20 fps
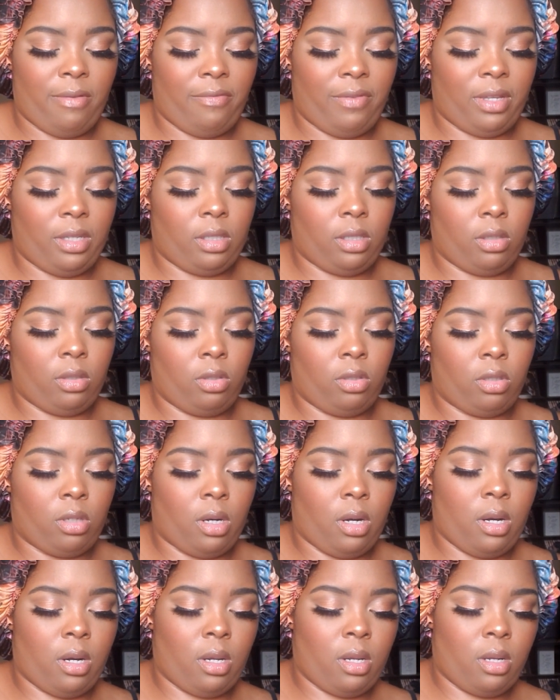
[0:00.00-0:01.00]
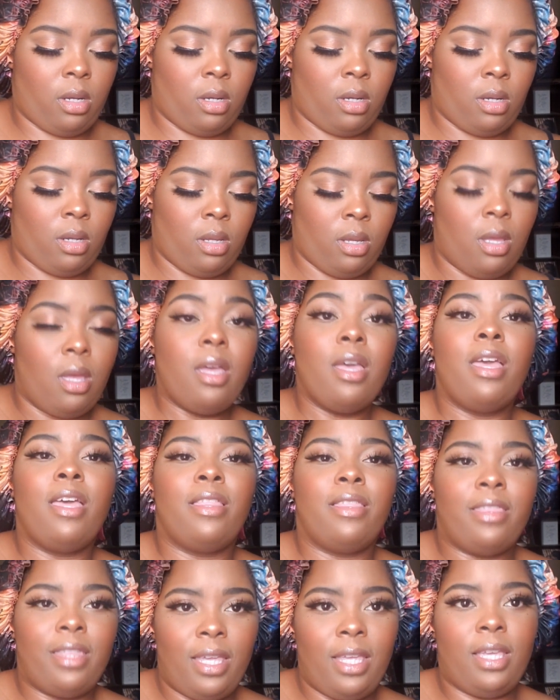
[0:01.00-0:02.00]
face is drying.
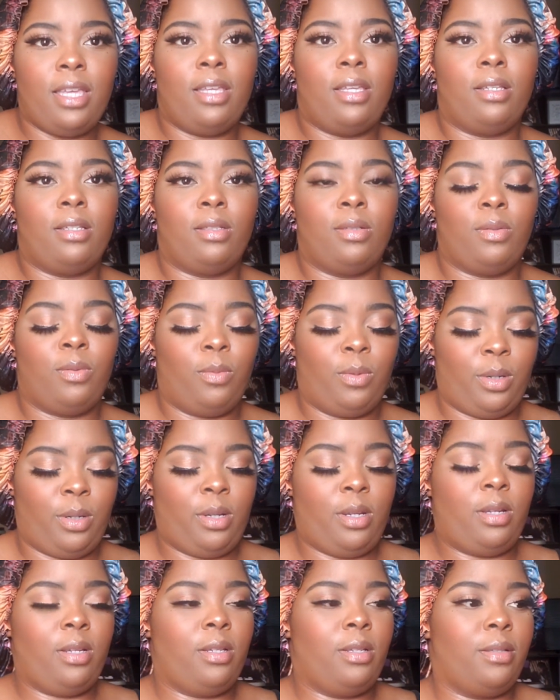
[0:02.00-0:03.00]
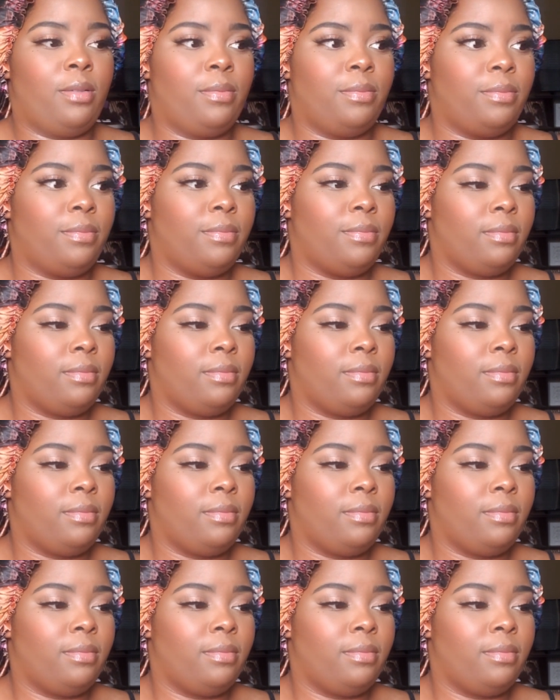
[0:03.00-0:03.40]
And then we're done.